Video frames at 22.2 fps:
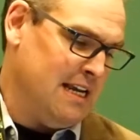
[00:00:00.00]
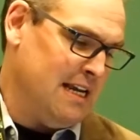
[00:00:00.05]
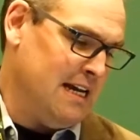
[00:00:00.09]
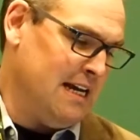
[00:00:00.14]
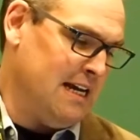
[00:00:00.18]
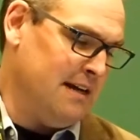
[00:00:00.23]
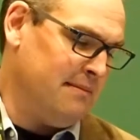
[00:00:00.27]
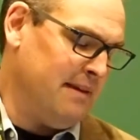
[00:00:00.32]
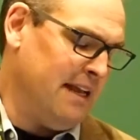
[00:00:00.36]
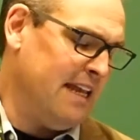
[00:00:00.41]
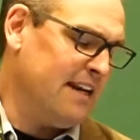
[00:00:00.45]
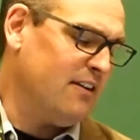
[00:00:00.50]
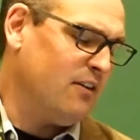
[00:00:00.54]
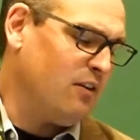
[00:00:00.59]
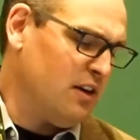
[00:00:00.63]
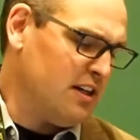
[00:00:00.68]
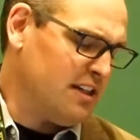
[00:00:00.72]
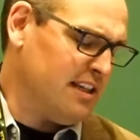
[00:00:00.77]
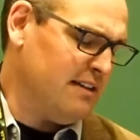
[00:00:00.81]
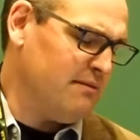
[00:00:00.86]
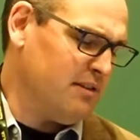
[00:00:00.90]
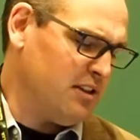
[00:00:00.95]
And of
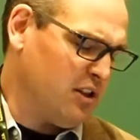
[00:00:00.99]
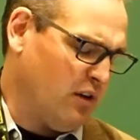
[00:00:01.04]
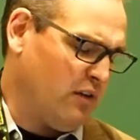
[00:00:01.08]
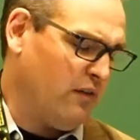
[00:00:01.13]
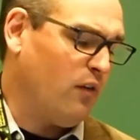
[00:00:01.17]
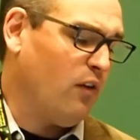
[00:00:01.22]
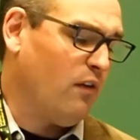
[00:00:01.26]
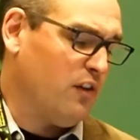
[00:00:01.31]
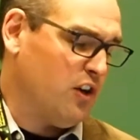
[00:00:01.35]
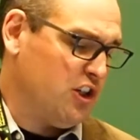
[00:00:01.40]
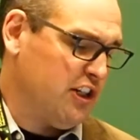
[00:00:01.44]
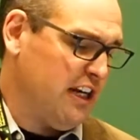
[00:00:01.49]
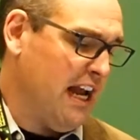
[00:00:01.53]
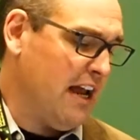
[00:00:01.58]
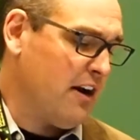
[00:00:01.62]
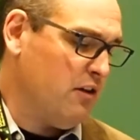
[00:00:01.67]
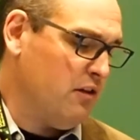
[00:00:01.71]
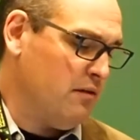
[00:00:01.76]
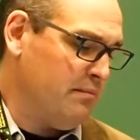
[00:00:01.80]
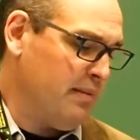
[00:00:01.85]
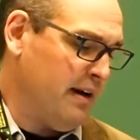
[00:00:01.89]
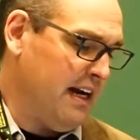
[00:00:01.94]
course it was sort of
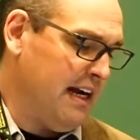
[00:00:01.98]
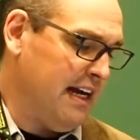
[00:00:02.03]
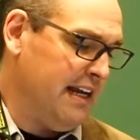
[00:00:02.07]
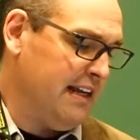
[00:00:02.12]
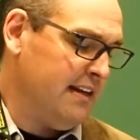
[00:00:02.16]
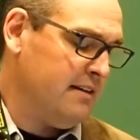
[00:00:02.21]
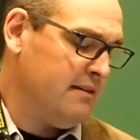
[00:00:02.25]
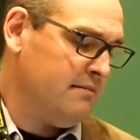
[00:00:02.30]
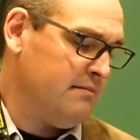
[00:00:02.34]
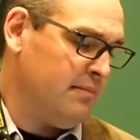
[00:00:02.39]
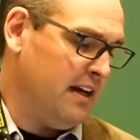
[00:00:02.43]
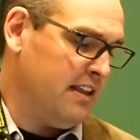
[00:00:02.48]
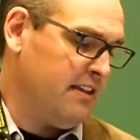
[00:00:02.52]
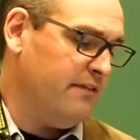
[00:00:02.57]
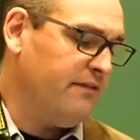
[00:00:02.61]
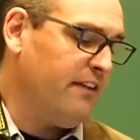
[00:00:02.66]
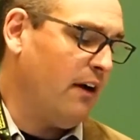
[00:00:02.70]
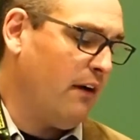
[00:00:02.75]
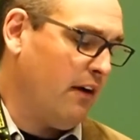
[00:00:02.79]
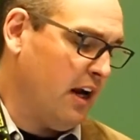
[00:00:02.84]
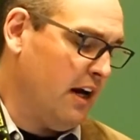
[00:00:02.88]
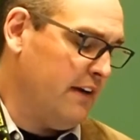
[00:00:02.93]
overshadowed by the
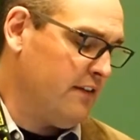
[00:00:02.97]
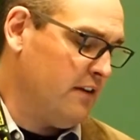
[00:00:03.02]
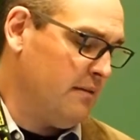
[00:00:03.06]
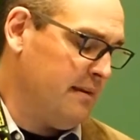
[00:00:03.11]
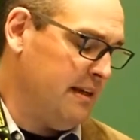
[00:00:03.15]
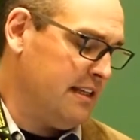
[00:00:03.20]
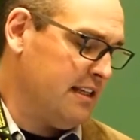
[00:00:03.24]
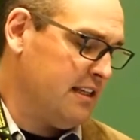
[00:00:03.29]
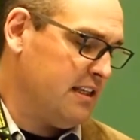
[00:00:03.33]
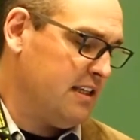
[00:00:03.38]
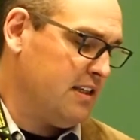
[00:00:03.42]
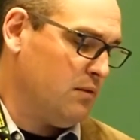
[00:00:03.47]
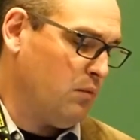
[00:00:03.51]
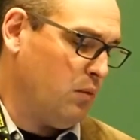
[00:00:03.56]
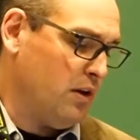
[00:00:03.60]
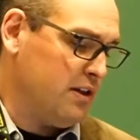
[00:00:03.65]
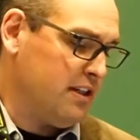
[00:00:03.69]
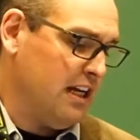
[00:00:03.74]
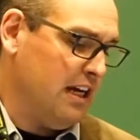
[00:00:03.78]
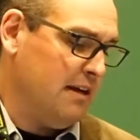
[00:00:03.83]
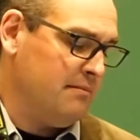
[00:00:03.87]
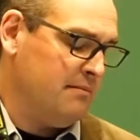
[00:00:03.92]
federal government's
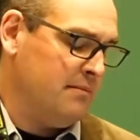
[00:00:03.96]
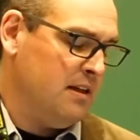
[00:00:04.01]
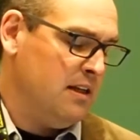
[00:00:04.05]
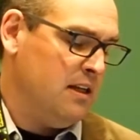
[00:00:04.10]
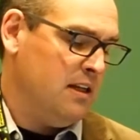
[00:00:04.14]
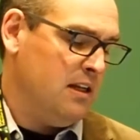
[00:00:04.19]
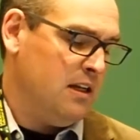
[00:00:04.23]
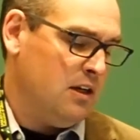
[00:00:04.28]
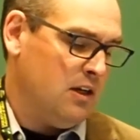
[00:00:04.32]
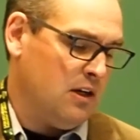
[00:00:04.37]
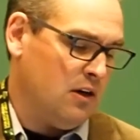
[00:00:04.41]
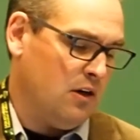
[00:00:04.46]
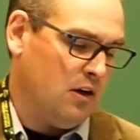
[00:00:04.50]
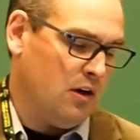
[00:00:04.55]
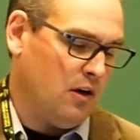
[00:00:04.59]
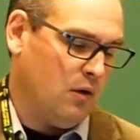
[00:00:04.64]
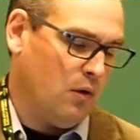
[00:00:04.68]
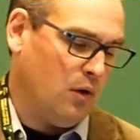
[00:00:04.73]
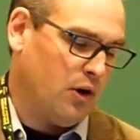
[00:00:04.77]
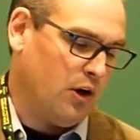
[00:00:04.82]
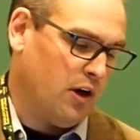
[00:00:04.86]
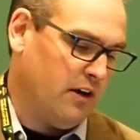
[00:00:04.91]
wartime
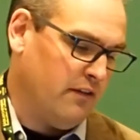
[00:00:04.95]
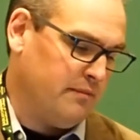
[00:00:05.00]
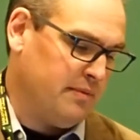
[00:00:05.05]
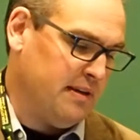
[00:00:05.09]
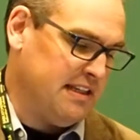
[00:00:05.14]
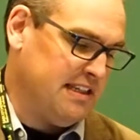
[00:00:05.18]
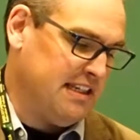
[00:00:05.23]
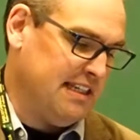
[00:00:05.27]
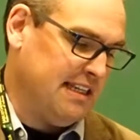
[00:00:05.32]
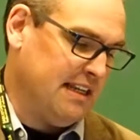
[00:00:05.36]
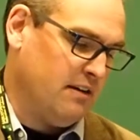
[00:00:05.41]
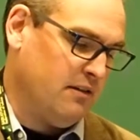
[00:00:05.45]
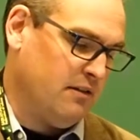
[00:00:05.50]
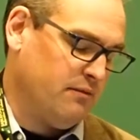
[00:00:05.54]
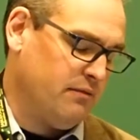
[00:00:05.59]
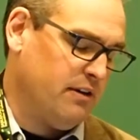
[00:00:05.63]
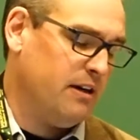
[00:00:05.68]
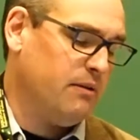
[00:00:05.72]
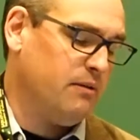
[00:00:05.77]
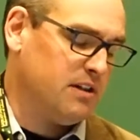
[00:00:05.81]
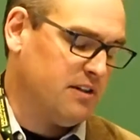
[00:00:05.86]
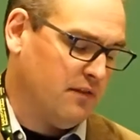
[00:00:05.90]
order of PC
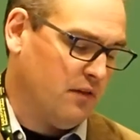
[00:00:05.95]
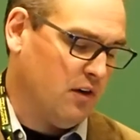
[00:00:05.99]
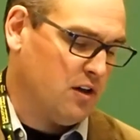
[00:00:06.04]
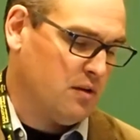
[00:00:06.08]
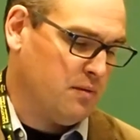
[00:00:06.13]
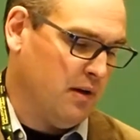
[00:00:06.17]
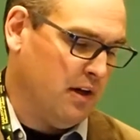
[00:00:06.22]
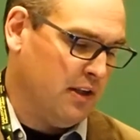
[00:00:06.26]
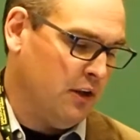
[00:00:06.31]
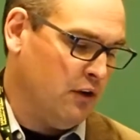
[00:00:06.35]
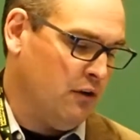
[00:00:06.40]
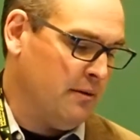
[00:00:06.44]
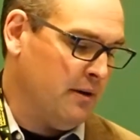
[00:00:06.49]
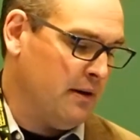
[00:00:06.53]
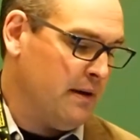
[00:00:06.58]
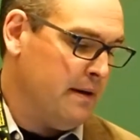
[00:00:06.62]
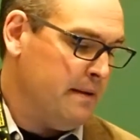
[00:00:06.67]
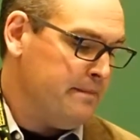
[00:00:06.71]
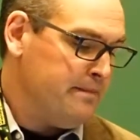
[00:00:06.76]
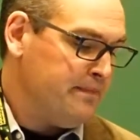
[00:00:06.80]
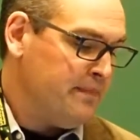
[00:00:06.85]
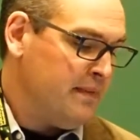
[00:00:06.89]
1003, which of course we all know
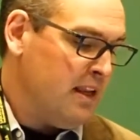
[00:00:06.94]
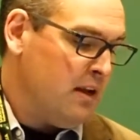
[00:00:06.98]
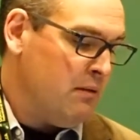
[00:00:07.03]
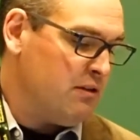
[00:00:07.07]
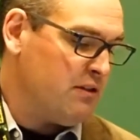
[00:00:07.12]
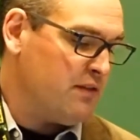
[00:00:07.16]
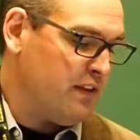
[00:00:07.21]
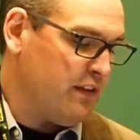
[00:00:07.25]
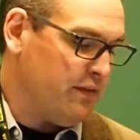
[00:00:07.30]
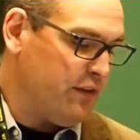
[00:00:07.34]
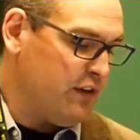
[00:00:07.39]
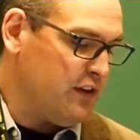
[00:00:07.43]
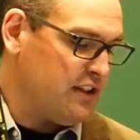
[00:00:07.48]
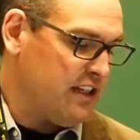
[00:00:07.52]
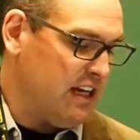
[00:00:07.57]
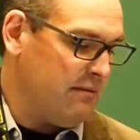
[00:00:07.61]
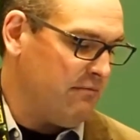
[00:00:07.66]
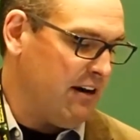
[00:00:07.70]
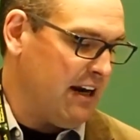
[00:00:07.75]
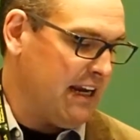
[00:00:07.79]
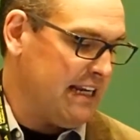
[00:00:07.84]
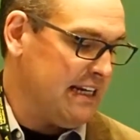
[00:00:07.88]
about, which for the first
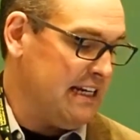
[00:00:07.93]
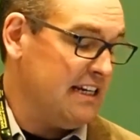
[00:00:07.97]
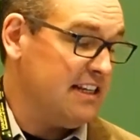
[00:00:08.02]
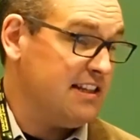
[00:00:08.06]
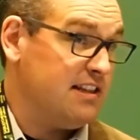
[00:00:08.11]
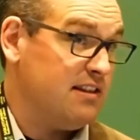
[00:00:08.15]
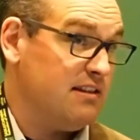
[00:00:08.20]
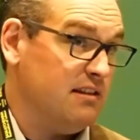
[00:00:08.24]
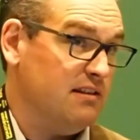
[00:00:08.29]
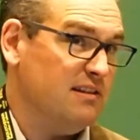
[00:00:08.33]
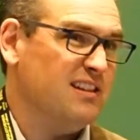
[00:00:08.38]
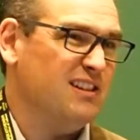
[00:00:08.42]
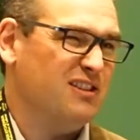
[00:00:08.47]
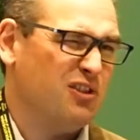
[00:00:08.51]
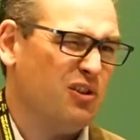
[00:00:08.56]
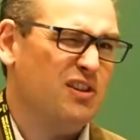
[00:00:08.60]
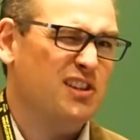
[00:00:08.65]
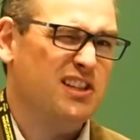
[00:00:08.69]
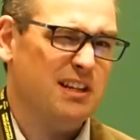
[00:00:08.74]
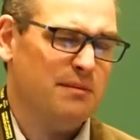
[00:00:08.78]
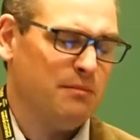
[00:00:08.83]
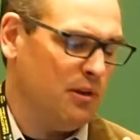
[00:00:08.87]
time recognized
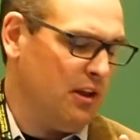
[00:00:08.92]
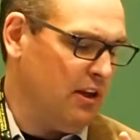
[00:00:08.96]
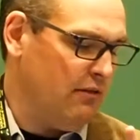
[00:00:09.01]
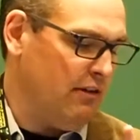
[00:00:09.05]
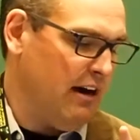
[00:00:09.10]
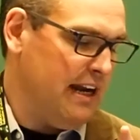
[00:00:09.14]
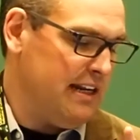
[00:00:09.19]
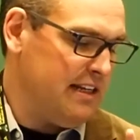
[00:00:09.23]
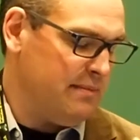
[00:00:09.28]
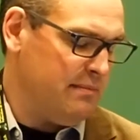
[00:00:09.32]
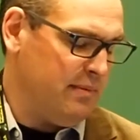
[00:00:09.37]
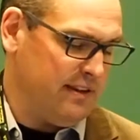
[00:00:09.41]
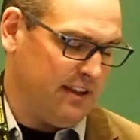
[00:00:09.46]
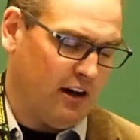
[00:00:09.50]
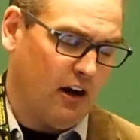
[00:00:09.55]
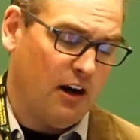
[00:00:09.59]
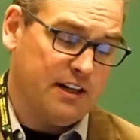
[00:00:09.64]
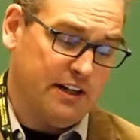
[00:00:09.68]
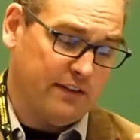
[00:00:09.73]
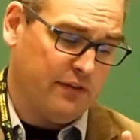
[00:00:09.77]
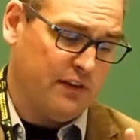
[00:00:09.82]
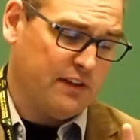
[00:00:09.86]
sort of similar rights, but there
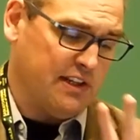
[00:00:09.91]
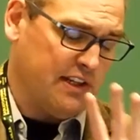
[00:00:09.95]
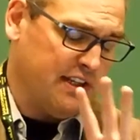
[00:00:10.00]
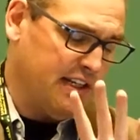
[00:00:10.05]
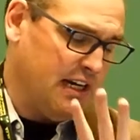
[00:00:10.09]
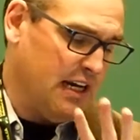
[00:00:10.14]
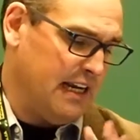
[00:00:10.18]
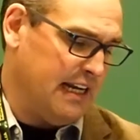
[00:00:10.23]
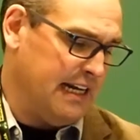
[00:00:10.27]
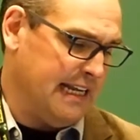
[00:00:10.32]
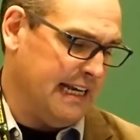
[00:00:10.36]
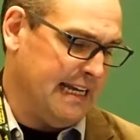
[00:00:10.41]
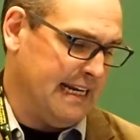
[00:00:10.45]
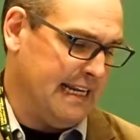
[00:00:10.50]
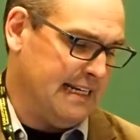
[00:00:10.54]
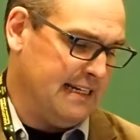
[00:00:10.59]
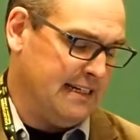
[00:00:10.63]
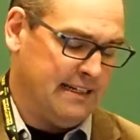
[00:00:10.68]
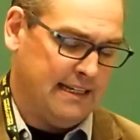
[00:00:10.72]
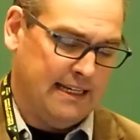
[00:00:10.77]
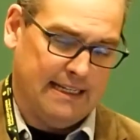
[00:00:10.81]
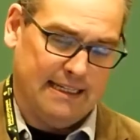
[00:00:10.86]
are differences, and I'm going to get
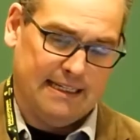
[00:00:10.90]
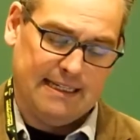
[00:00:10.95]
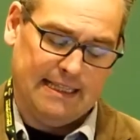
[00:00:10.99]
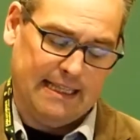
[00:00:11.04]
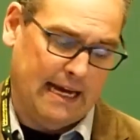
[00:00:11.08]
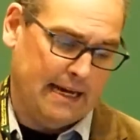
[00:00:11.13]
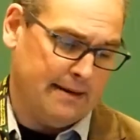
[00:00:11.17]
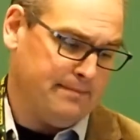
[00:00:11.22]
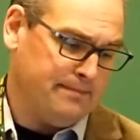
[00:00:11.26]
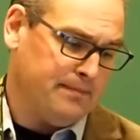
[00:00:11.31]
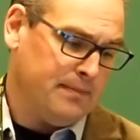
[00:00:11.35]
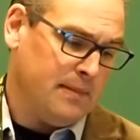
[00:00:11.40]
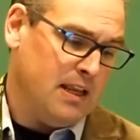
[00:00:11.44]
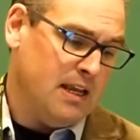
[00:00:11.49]
into that.